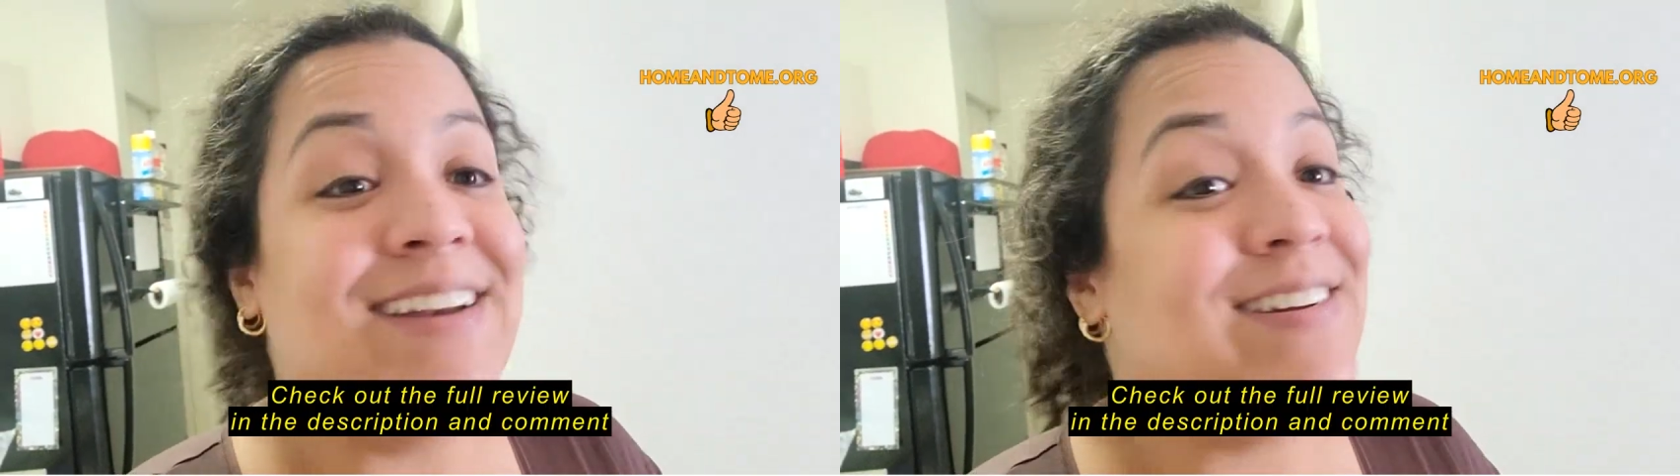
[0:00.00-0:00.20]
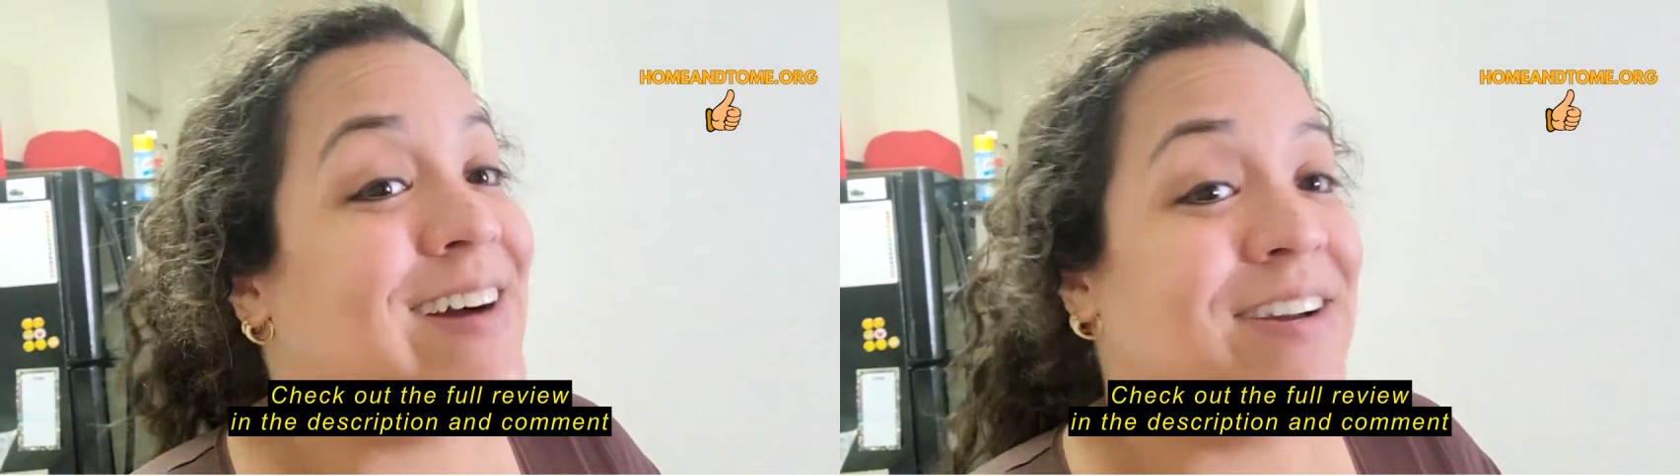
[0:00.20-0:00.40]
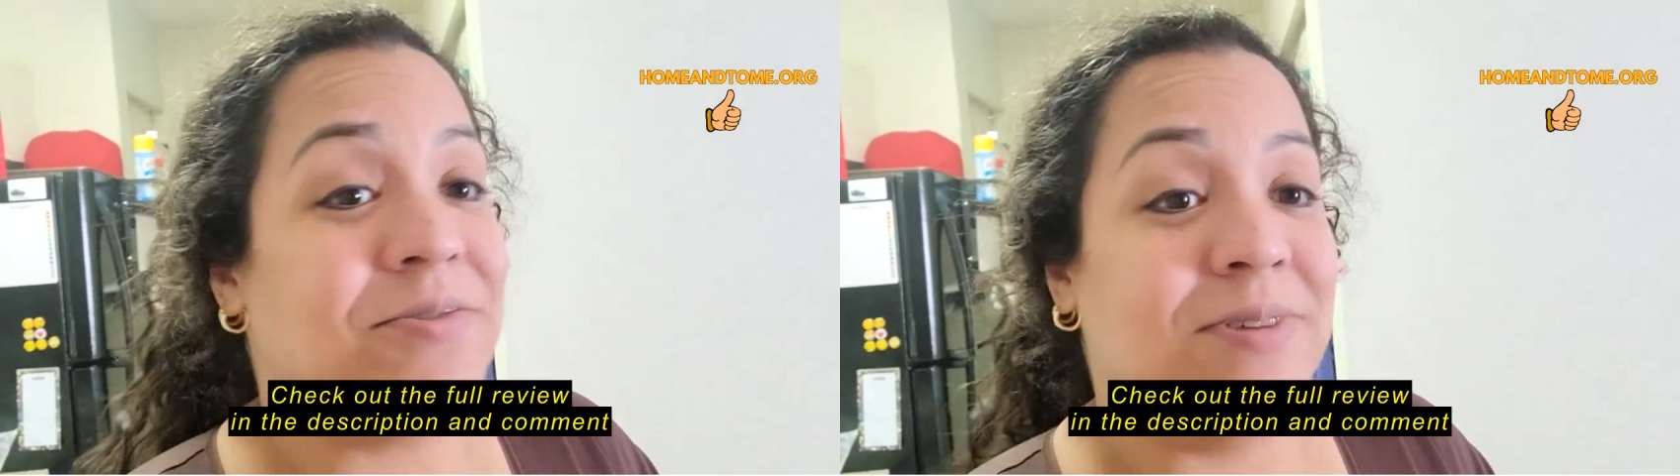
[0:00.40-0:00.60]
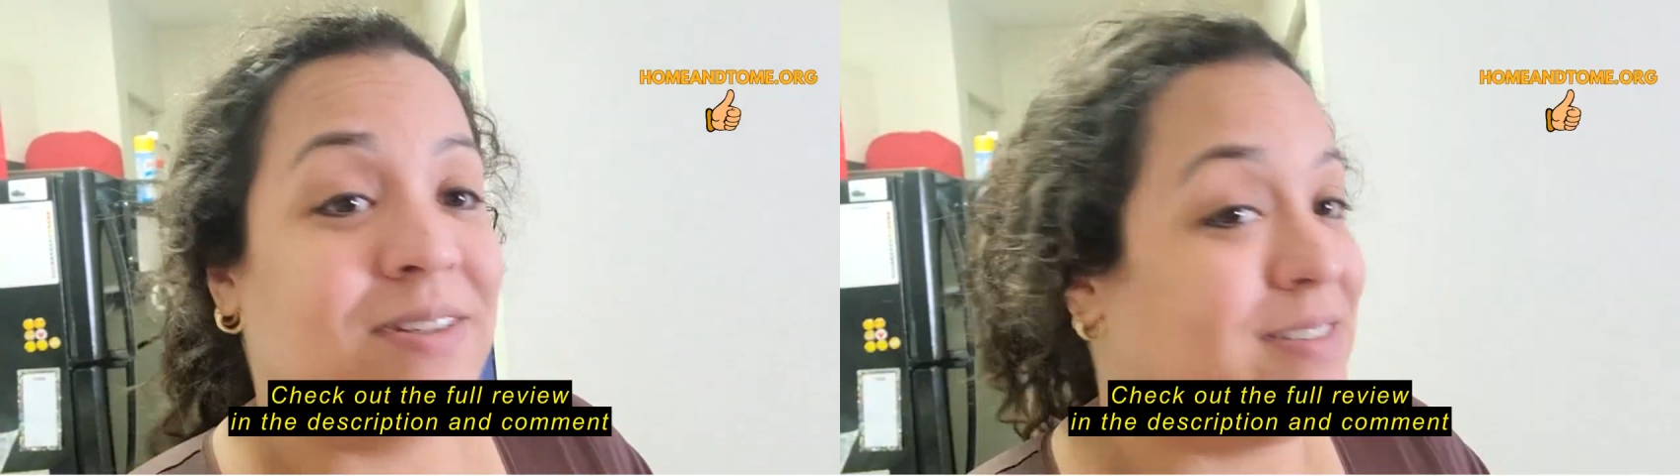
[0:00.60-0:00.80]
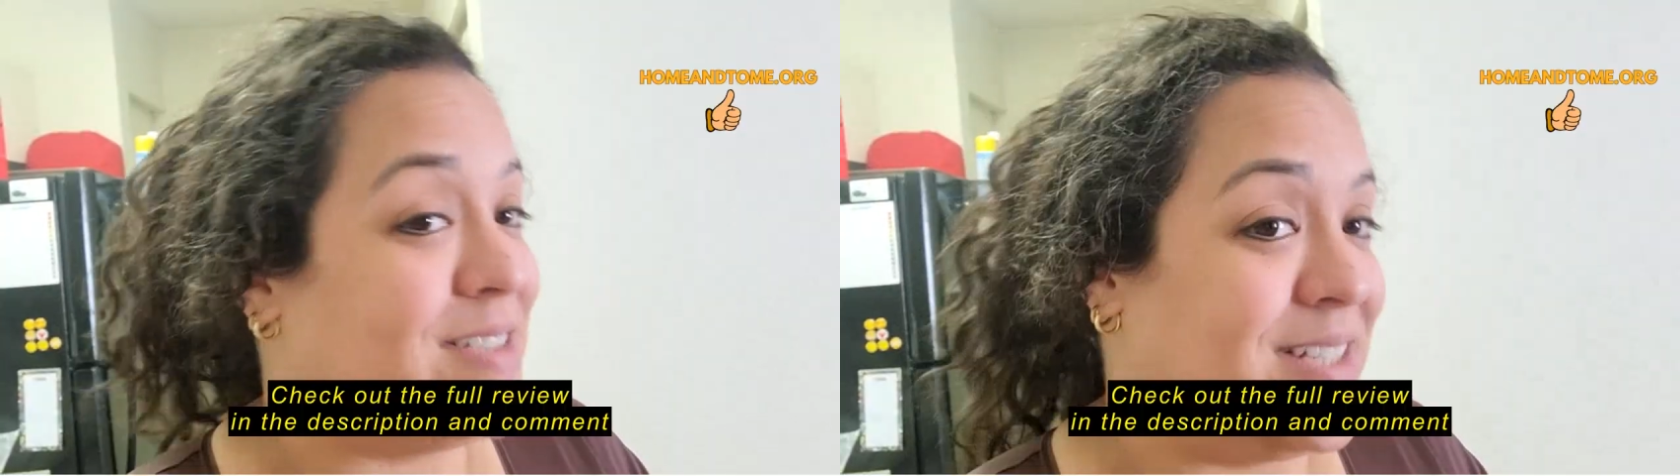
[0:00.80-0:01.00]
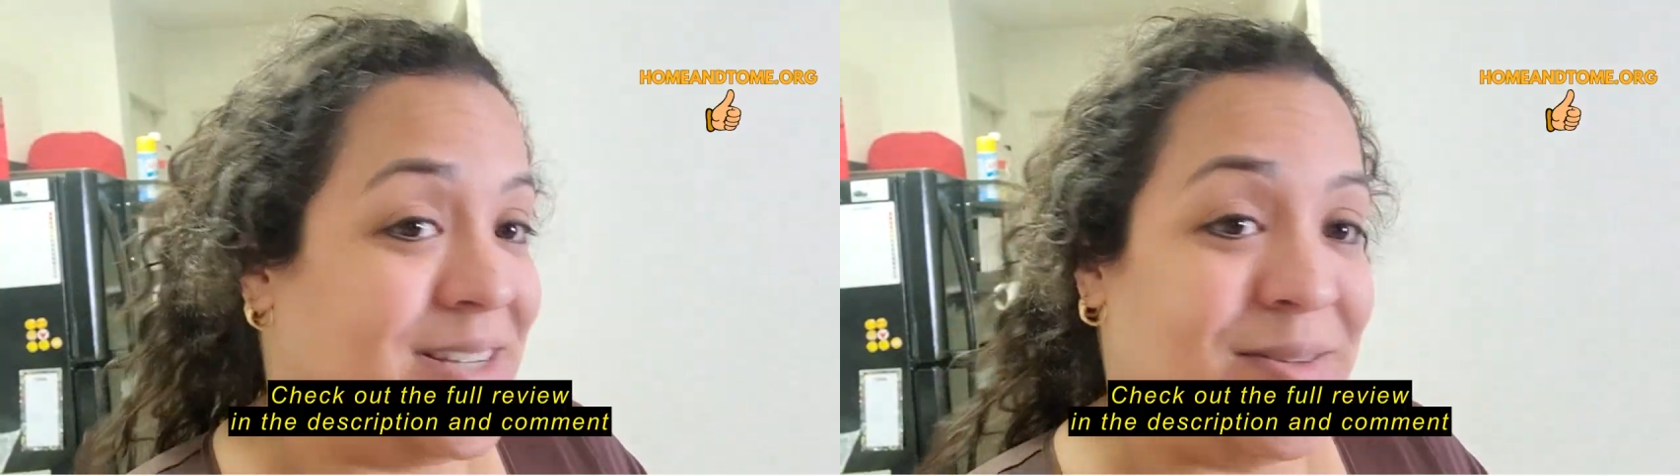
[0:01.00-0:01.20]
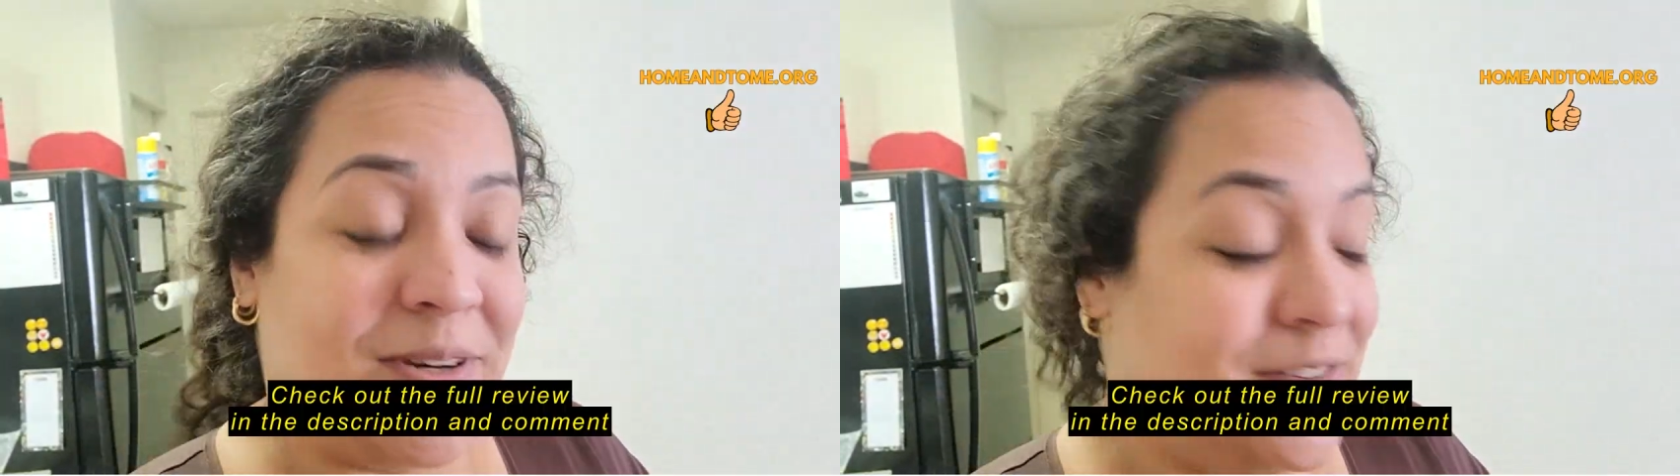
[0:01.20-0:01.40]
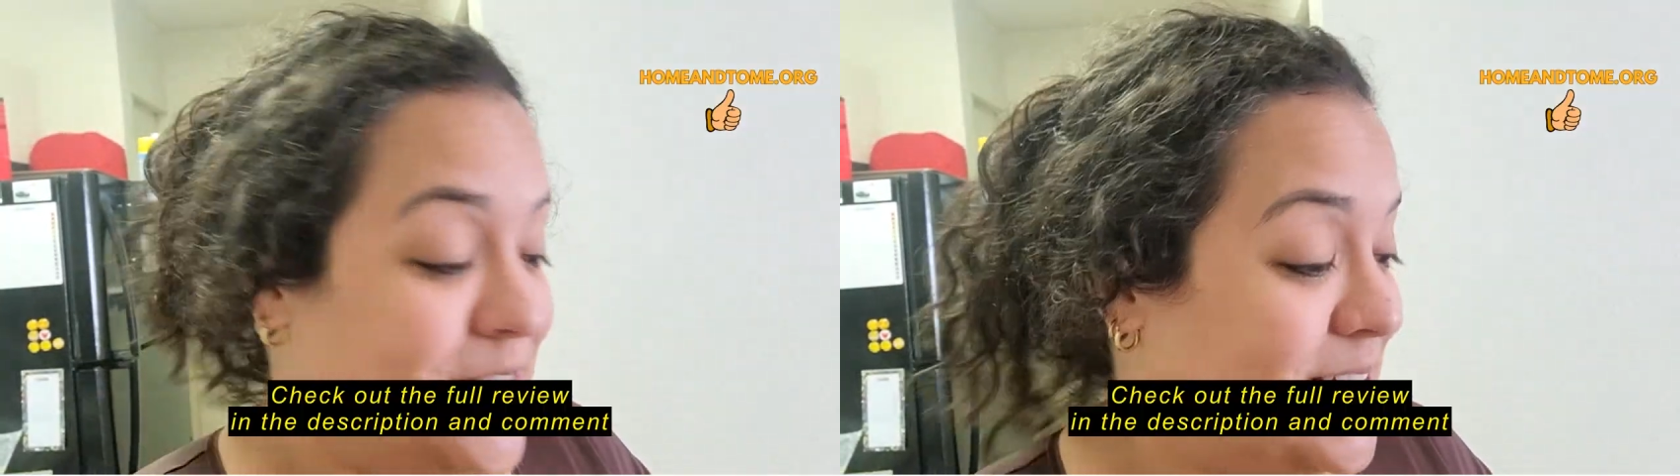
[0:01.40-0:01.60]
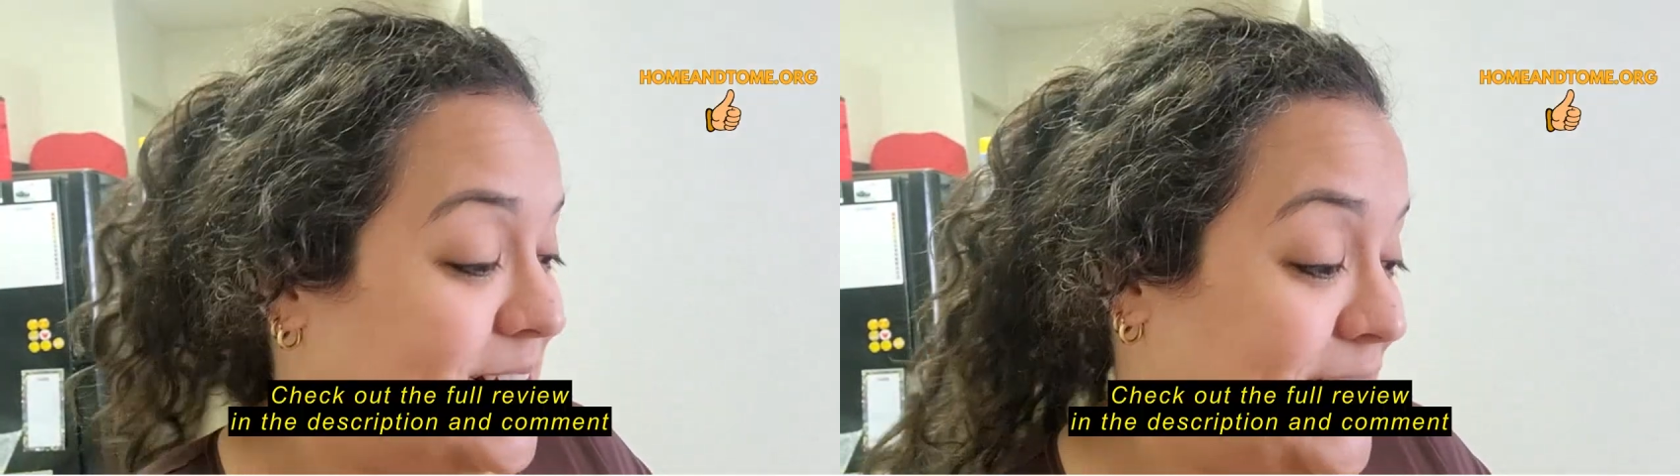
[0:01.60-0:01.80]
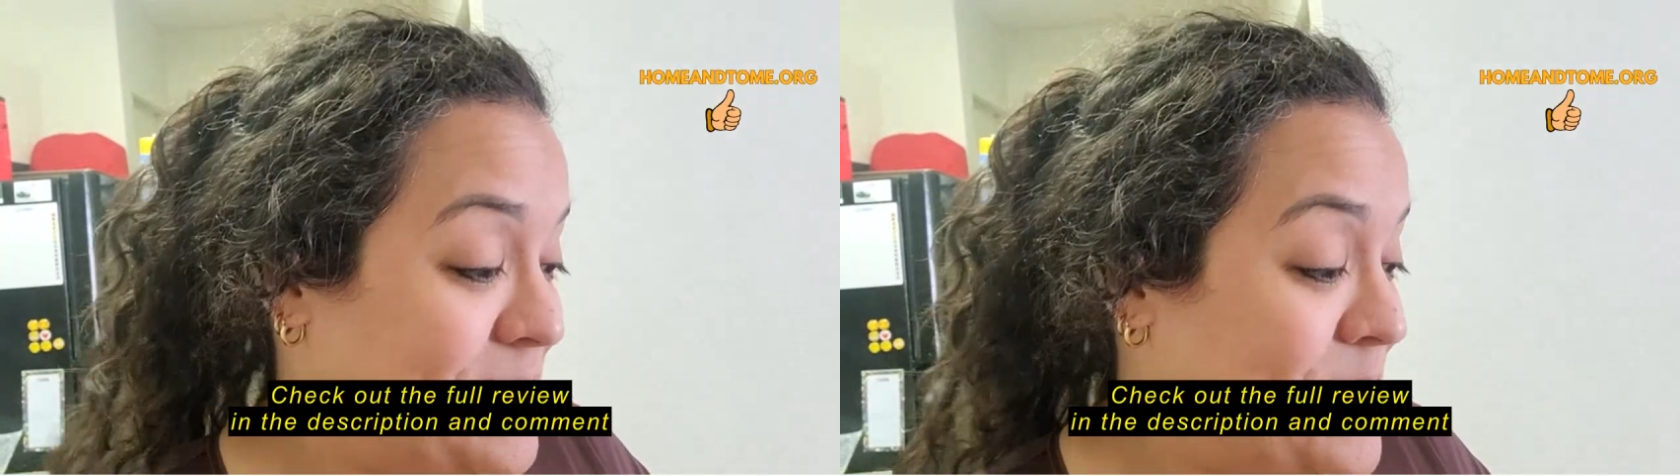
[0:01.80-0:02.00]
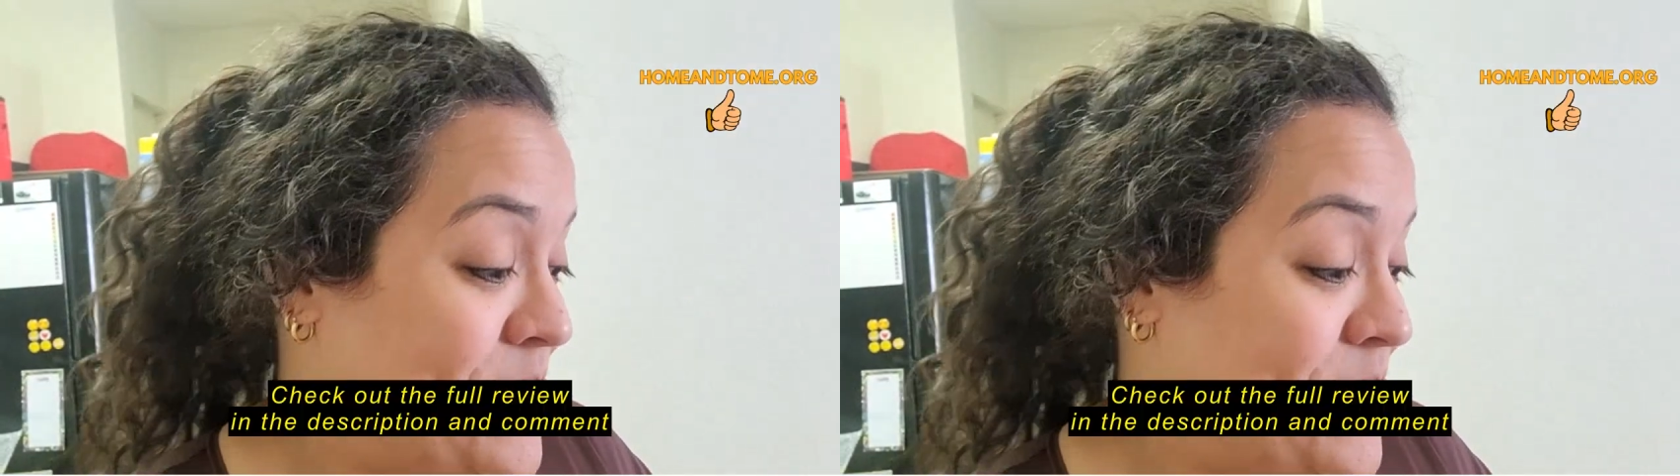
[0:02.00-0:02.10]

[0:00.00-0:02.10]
know how to work those things perfectly.